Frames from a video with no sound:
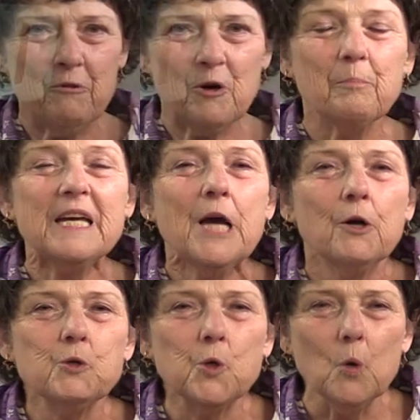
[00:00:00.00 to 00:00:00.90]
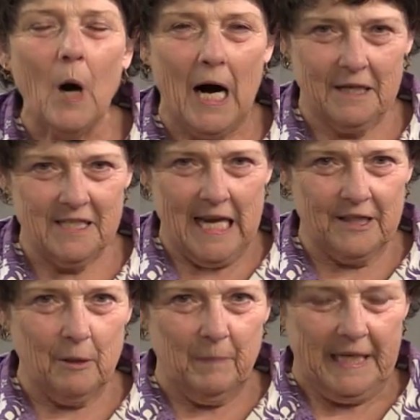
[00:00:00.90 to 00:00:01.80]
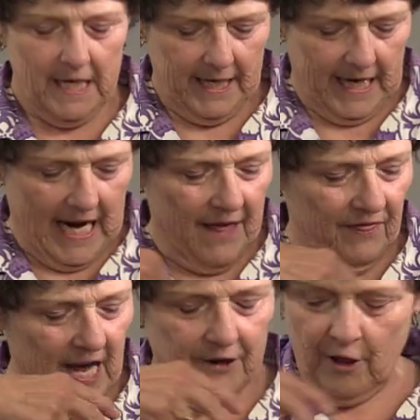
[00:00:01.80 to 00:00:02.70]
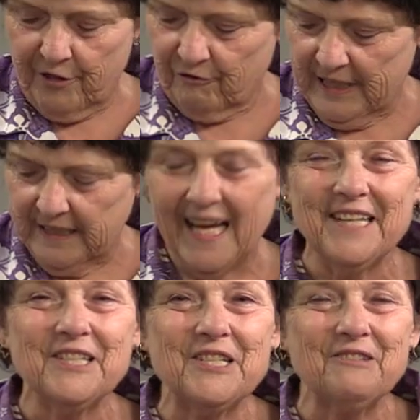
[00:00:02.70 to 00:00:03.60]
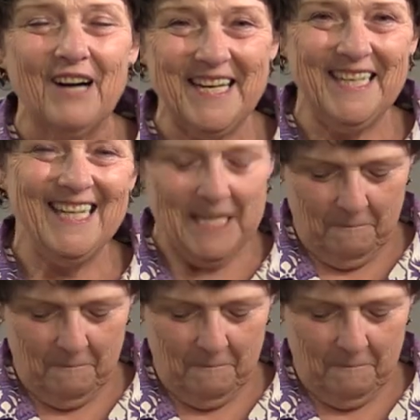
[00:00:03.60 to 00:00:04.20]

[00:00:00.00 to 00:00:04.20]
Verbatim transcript: there'll be two hugs at the beginning and then three letters. Ready?